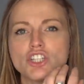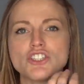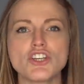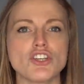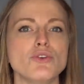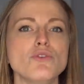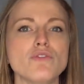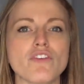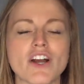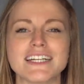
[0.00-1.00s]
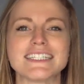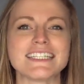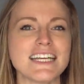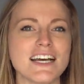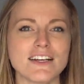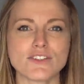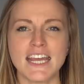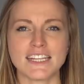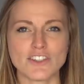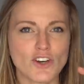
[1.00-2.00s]
Look to you for ideas.
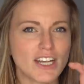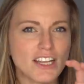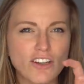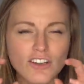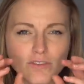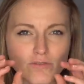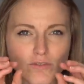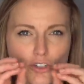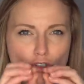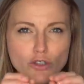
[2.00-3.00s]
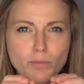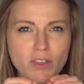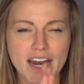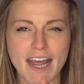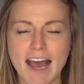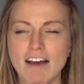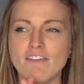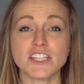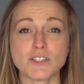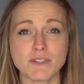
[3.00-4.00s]
It's a great little group that I
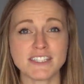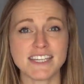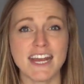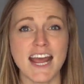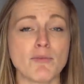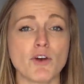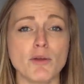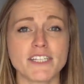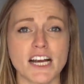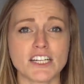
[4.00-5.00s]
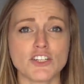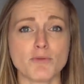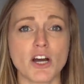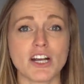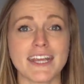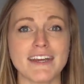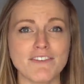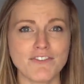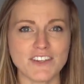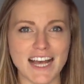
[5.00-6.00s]
have. This one Wednesday, I'm going to be talking to you about
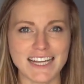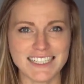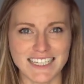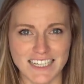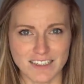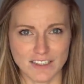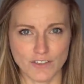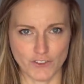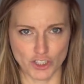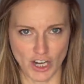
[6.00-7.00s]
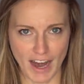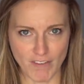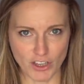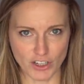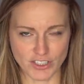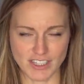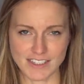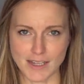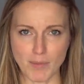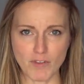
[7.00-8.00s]
gift ideas for travelers.
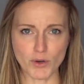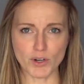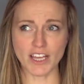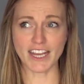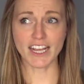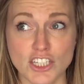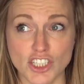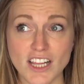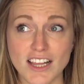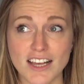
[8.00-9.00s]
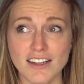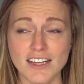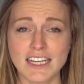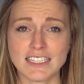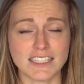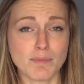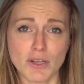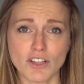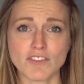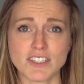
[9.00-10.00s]
And some of you are like, Sheila, it's the
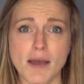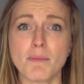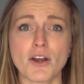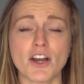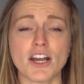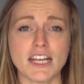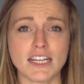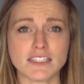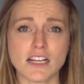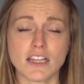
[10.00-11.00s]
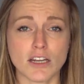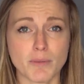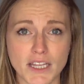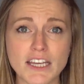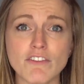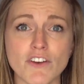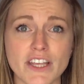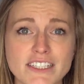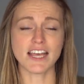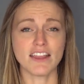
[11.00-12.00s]
middle of December. It's a little bit late for
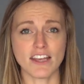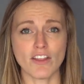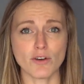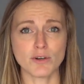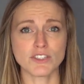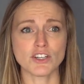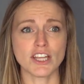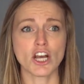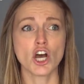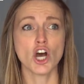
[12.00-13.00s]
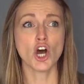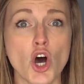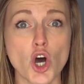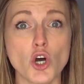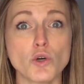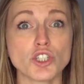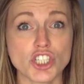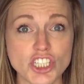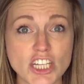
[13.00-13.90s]
this. And the other ones are like, oh